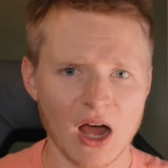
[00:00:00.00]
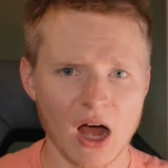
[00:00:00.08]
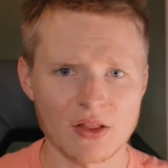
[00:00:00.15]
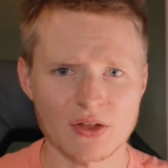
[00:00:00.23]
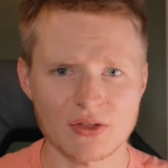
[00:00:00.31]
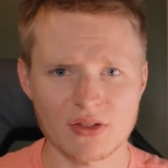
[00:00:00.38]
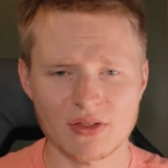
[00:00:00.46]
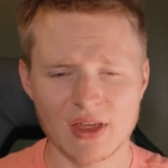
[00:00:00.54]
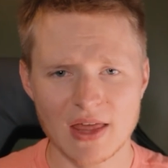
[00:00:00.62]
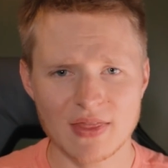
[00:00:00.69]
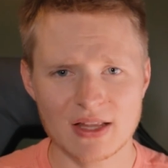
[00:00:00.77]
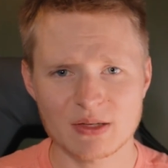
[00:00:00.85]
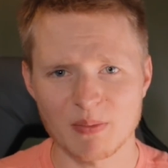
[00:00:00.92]
Other than
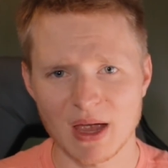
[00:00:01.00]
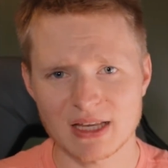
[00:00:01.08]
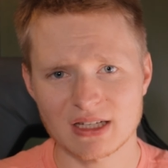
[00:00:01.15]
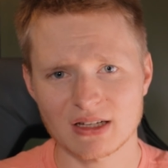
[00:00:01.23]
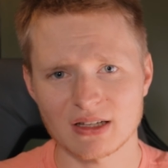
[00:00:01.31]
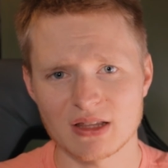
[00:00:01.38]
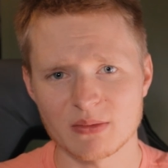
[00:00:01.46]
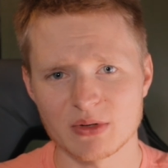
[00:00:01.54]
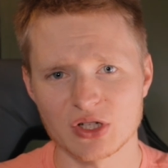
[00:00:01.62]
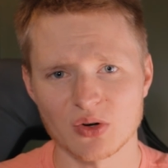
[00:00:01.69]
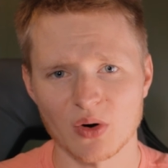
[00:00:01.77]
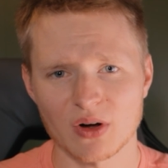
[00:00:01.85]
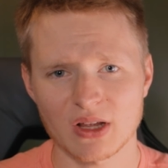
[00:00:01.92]
that, that's basically the
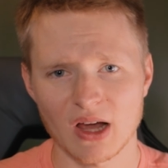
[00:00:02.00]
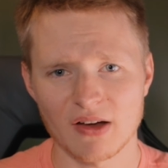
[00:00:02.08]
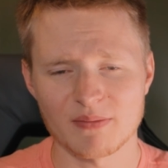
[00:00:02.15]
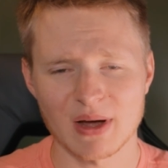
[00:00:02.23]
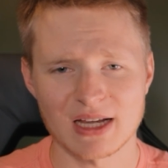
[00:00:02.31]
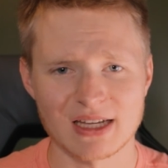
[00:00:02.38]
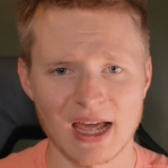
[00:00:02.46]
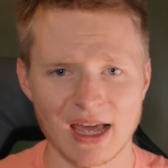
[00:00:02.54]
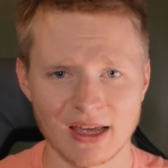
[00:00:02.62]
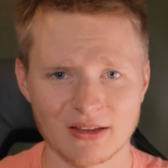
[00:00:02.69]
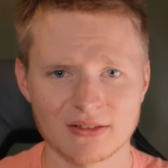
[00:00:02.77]
majority of my day.